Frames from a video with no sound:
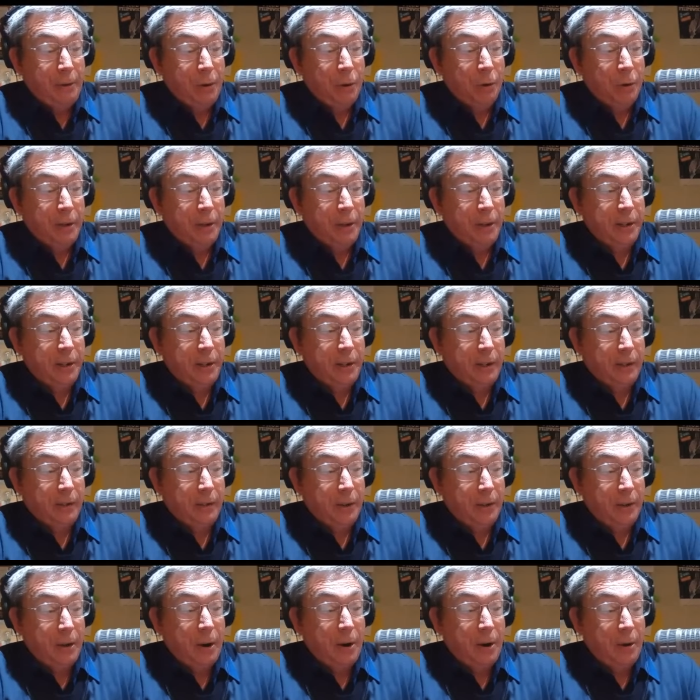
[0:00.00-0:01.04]
No kidding.
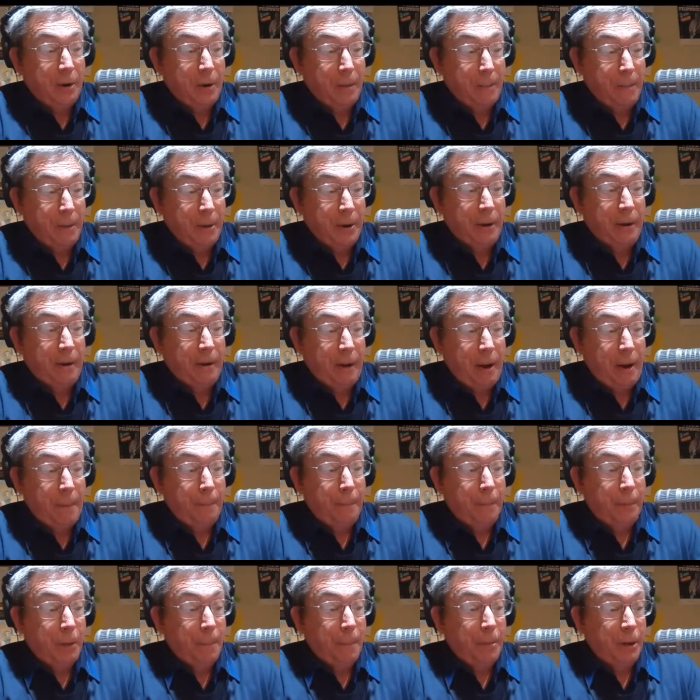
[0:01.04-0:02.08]
There are a big
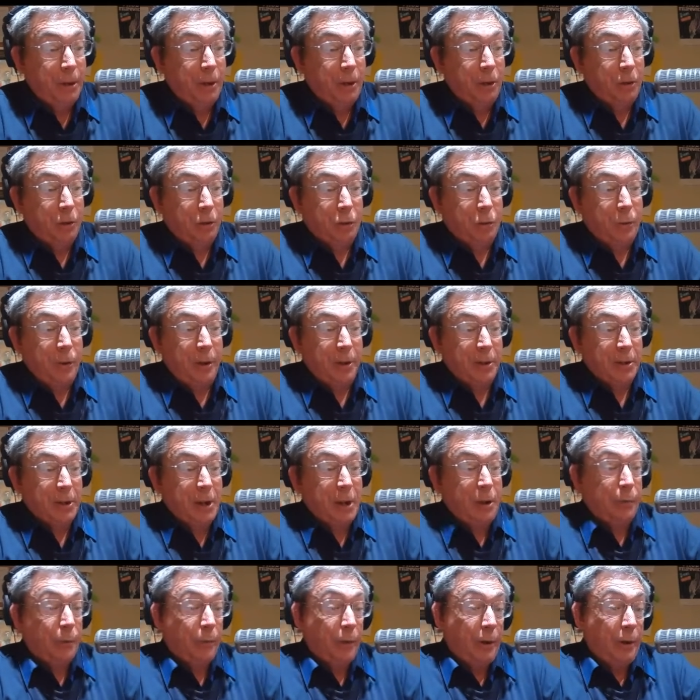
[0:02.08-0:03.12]
couple of big earthquakes
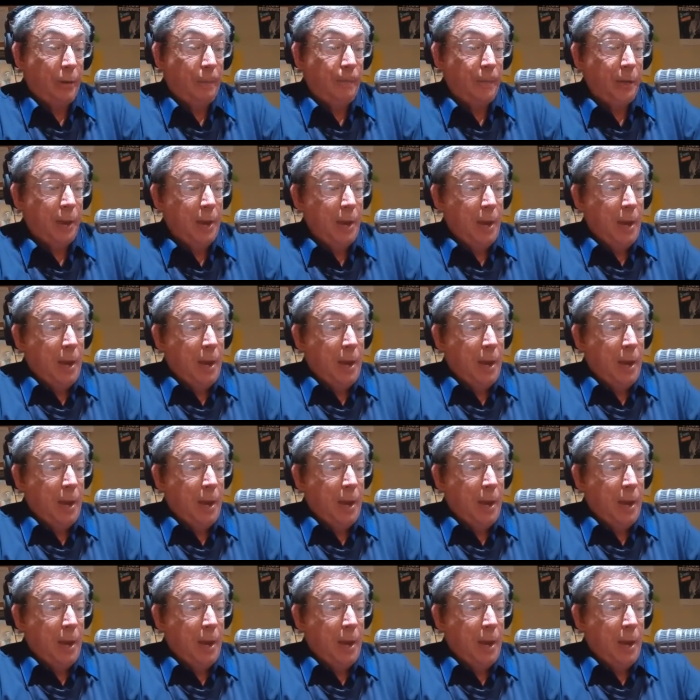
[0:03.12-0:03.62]
out there.